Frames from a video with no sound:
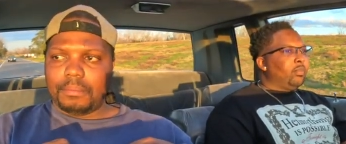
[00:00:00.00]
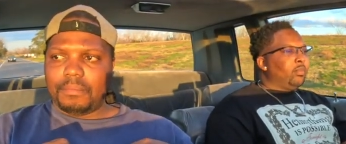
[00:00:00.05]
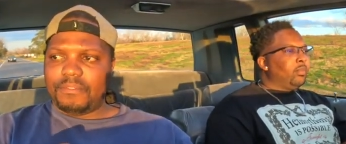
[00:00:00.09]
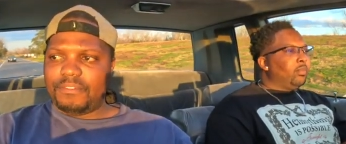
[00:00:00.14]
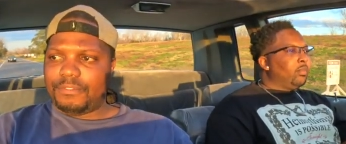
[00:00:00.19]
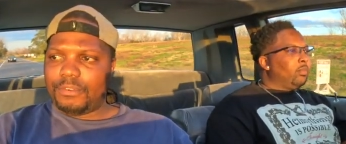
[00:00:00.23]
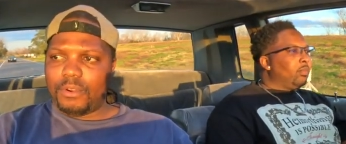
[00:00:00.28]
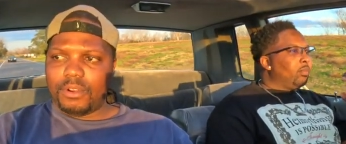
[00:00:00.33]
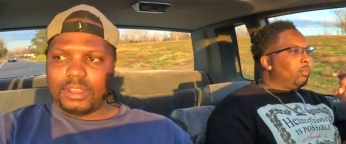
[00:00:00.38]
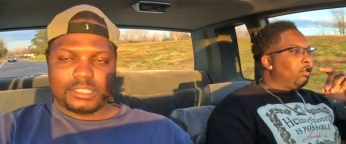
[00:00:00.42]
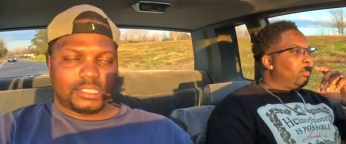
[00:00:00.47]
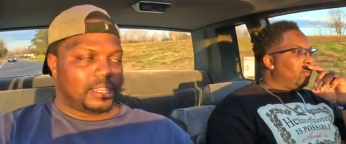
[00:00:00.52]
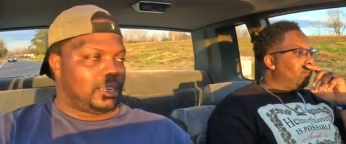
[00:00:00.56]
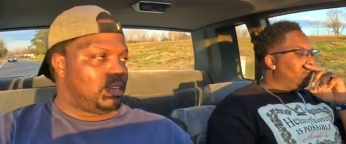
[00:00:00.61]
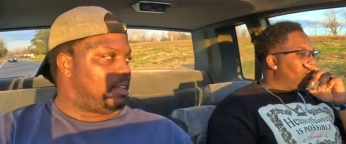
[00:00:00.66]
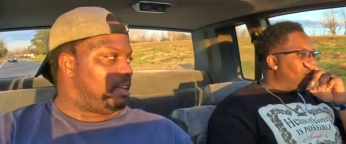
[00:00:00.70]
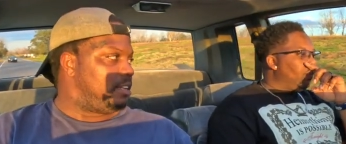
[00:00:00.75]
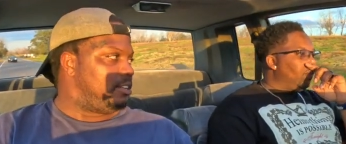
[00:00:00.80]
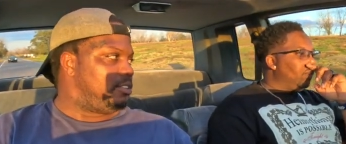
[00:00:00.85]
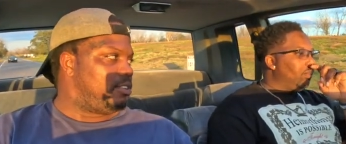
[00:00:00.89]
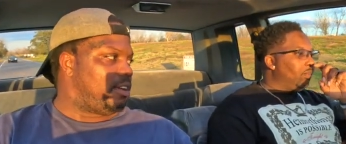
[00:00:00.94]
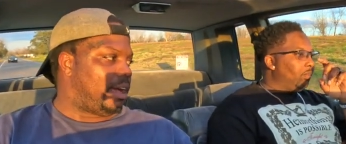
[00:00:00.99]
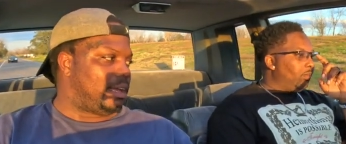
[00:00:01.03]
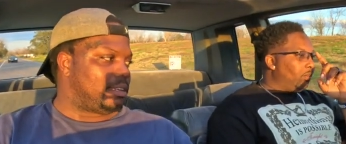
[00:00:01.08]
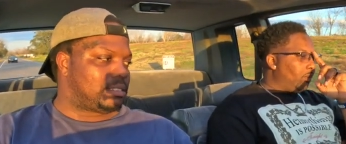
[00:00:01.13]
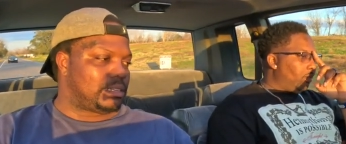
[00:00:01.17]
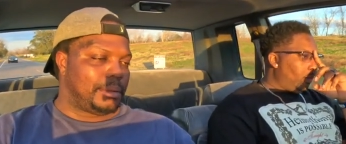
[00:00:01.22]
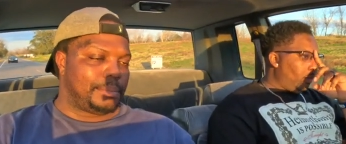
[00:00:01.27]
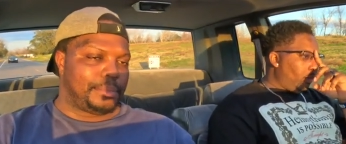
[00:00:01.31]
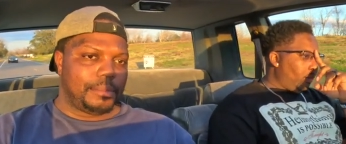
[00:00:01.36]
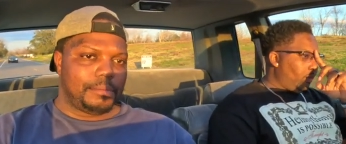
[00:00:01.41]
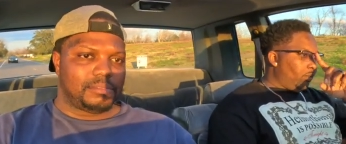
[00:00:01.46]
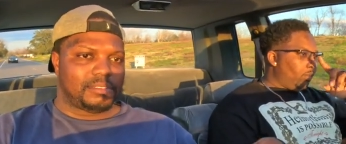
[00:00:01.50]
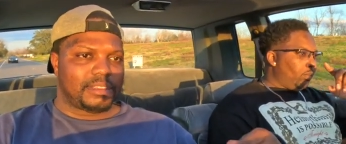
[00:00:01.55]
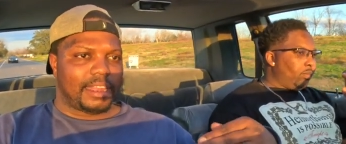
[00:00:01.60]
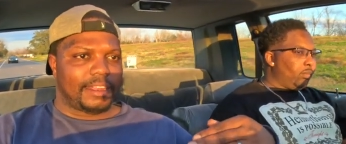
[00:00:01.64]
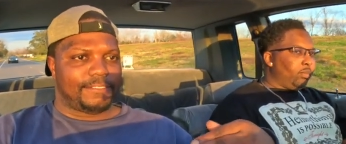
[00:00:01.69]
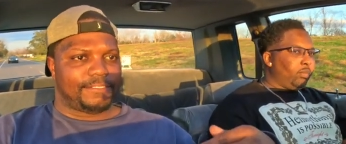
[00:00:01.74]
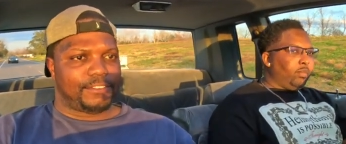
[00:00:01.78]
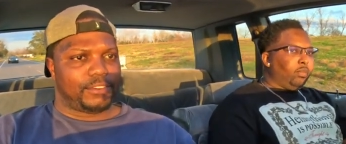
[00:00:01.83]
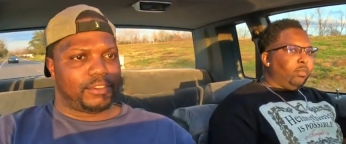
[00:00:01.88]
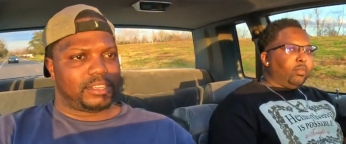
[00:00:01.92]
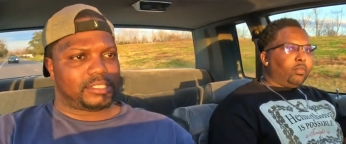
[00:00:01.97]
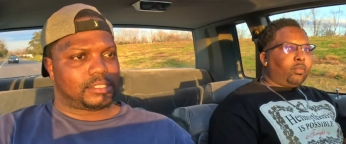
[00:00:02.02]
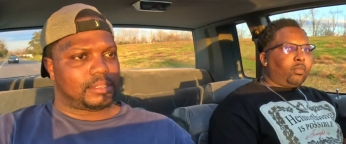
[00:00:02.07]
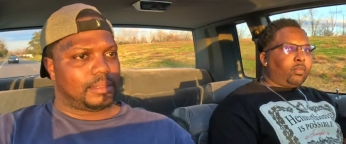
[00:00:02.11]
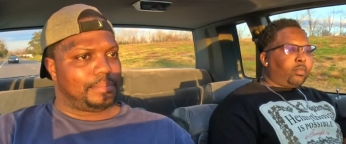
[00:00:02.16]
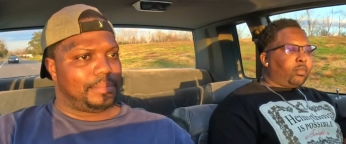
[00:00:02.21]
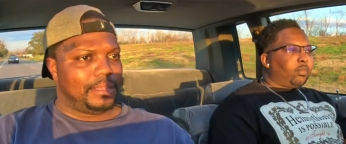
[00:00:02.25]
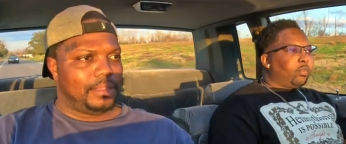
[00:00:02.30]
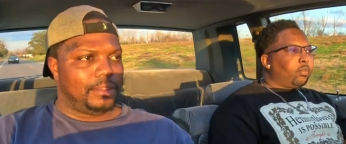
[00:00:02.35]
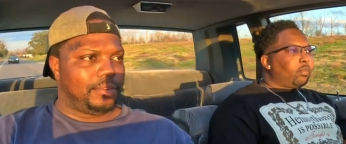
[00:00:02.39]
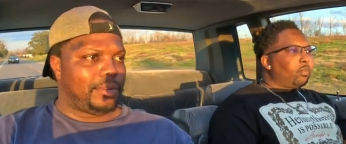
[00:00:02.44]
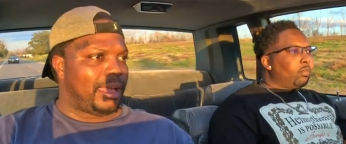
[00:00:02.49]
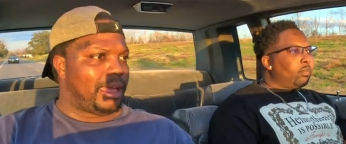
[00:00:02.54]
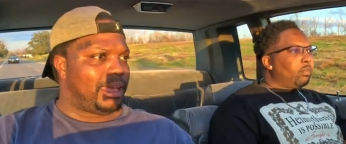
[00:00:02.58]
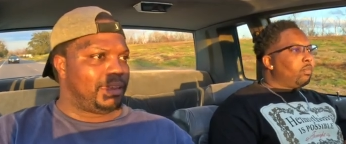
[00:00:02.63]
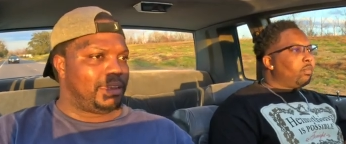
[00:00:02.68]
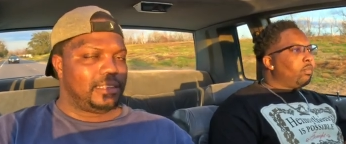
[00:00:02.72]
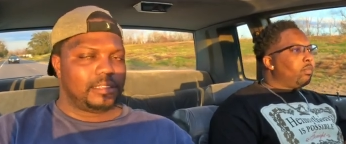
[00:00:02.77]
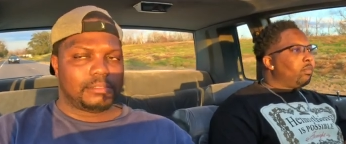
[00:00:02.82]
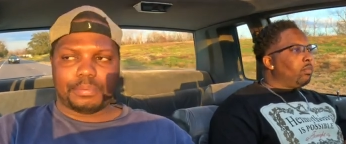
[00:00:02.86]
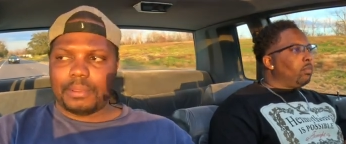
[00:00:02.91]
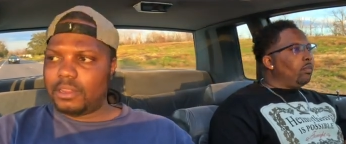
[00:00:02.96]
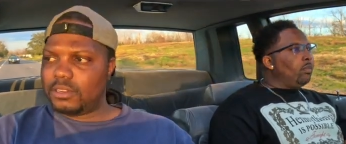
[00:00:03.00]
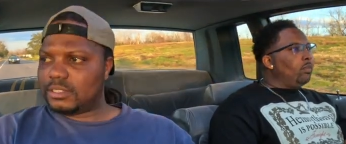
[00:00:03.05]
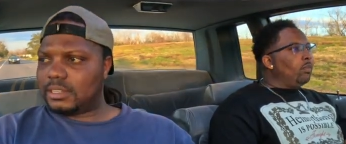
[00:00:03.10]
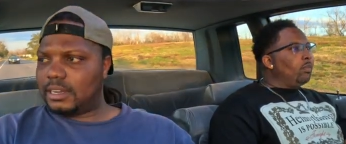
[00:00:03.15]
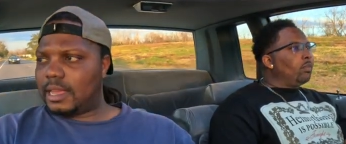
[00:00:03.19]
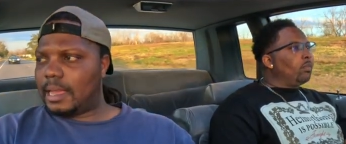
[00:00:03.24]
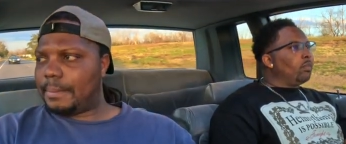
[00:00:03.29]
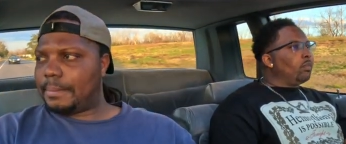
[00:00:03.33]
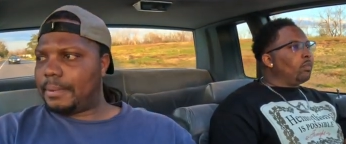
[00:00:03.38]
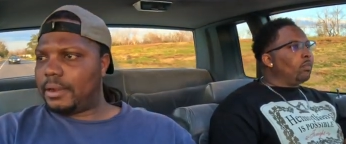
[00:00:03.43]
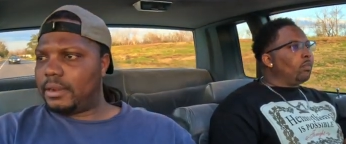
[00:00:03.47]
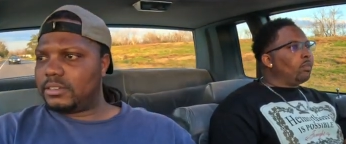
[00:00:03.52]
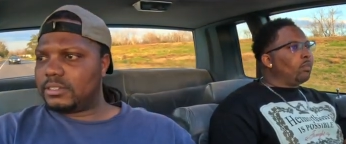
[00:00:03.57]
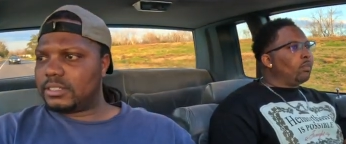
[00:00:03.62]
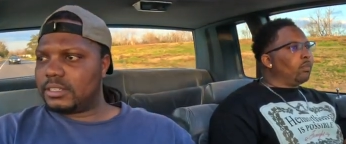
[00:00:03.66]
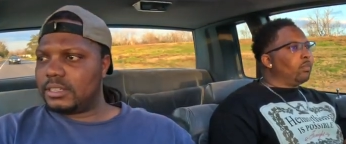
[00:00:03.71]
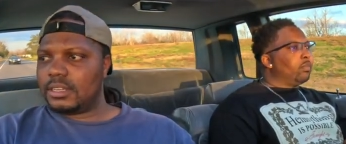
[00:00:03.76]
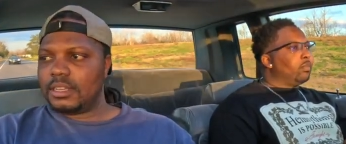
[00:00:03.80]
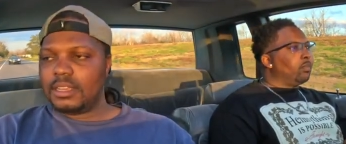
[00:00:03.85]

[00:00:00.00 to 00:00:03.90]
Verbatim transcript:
Speaker 1: ain't forcing nothing. You know how some people try to force to be around this person, that person.